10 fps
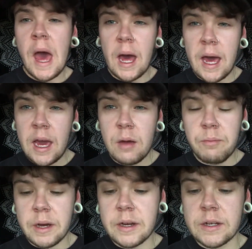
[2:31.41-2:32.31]
A,
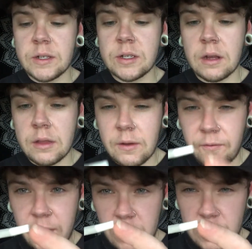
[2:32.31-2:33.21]
because the
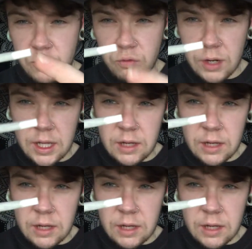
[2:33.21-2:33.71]
filter's really,